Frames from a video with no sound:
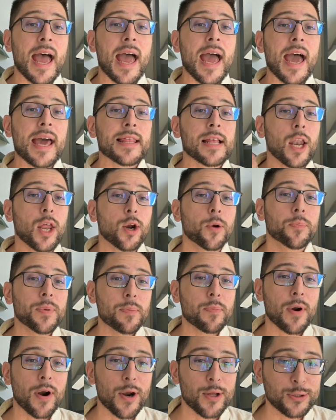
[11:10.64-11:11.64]
And a lot of
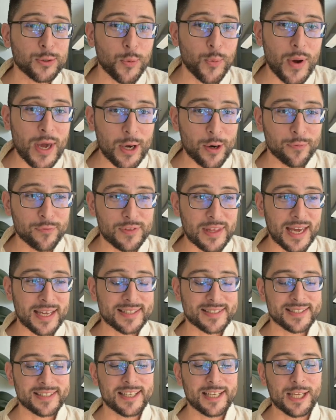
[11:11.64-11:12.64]
people are not aware of
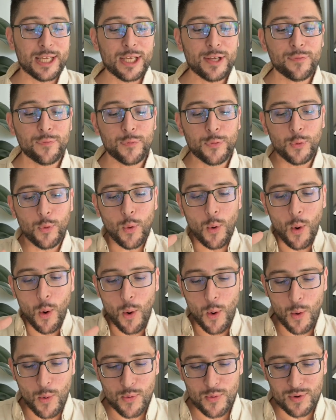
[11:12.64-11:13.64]
that. If you
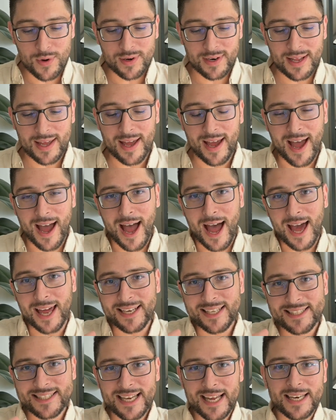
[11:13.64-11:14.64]
own
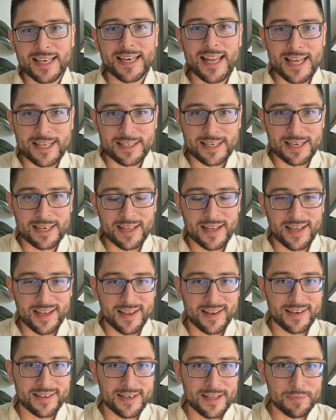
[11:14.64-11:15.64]
an Italian
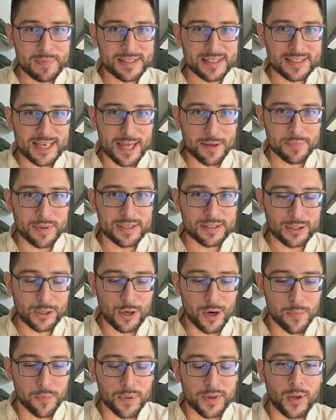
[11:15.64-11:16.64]
limited liability
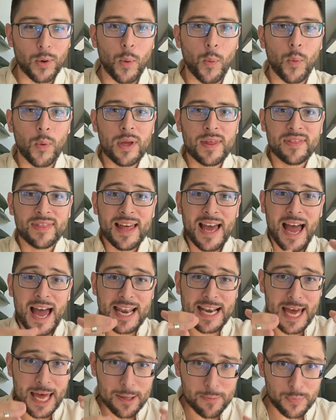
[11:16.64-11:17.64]
company with
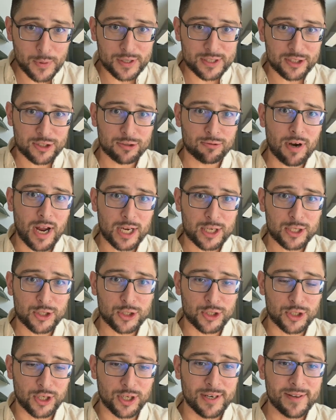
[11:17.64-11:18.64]
an hybrid
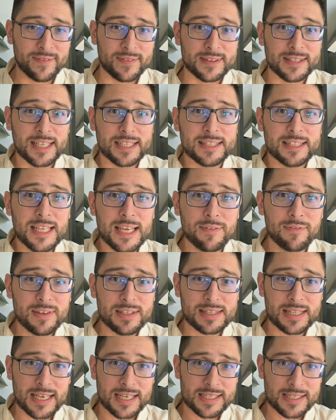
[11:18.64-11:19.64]
structure, the
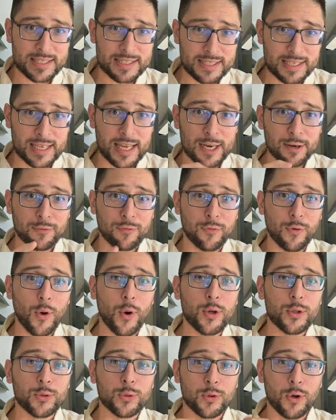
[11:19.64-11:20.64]
dividends can
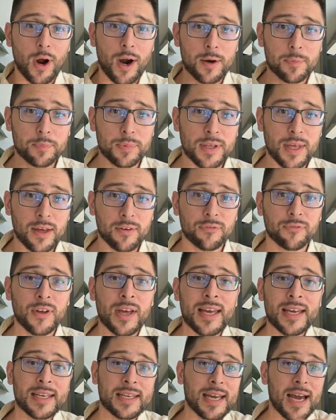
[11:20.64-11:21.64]
flow into your
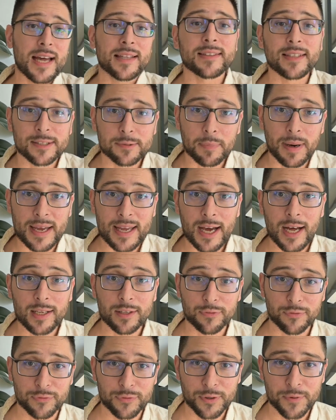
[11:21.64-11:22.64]
RPF cut by
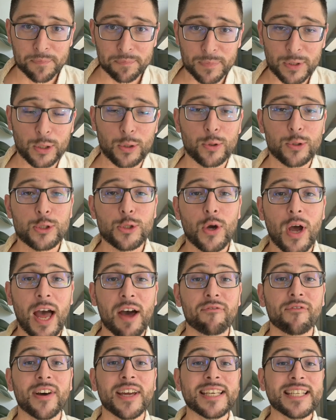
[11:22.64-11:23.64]
half, because
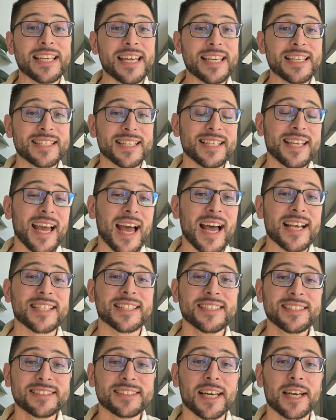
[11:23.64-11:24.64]
Italy has
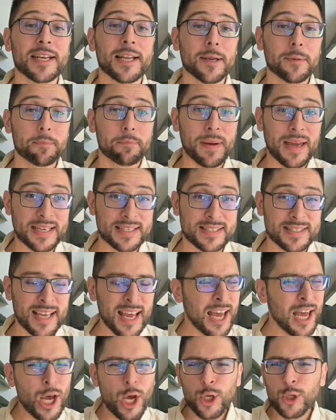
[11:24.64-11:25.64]
an internal
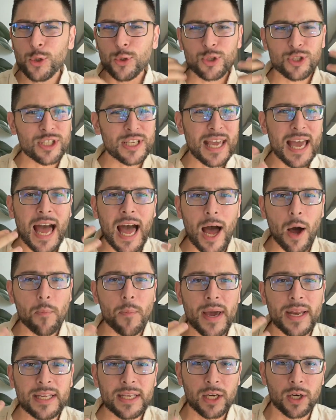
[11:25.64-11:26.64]
tax. You see how
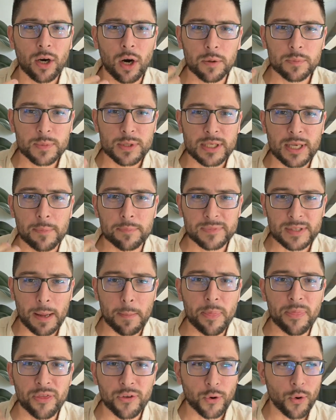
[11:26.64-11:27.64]
many concepts
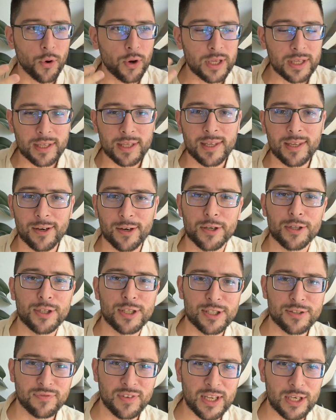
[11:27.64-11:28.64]
I'm throwing here in
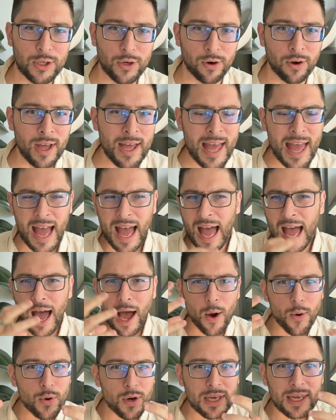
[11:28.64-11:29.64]
this video.
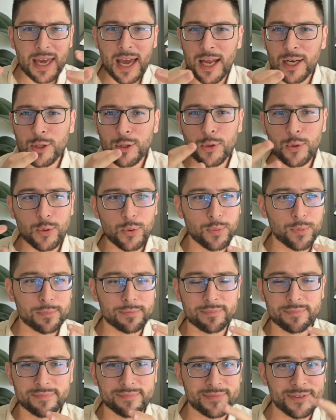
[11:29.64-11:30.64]
How can
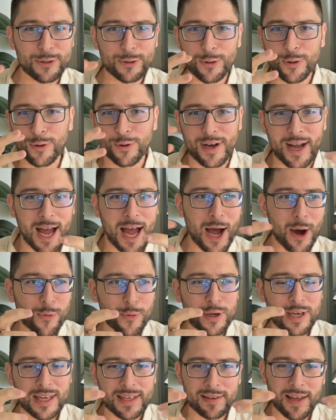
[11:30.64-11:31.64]
you
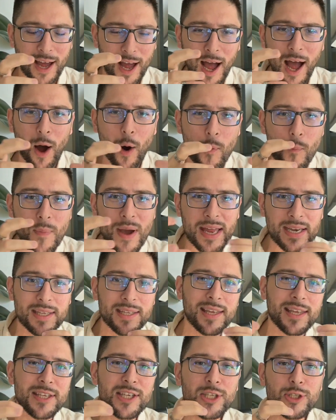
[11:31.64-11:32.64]
how
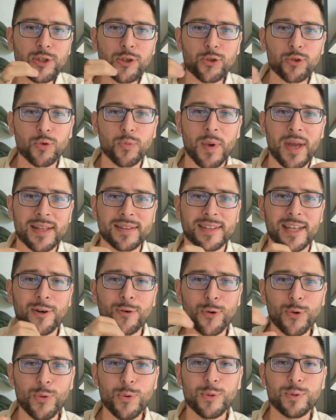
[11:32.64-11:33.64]
many instruments and
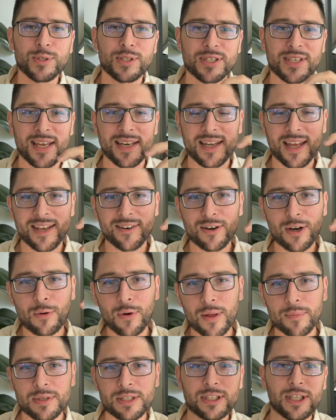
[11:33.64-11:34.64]
rules and
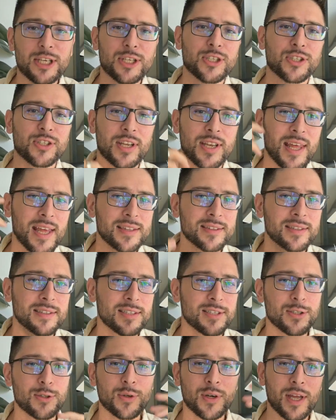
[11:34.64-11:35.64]
regulation and
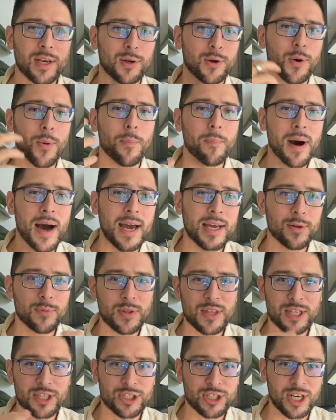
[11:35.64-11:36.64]
entities you can combine
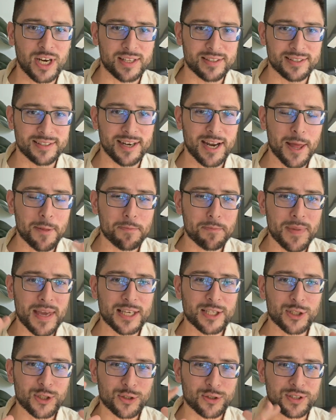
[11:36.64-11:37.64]
with each other and
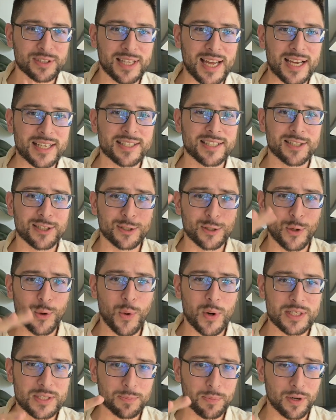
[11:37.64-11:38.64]
make your tax as
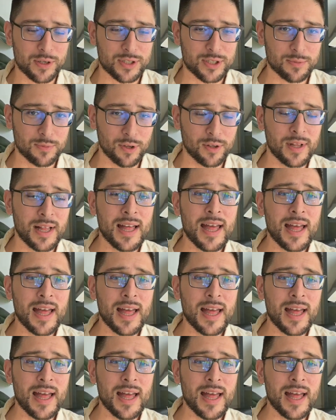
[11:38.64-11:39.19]
low as possible.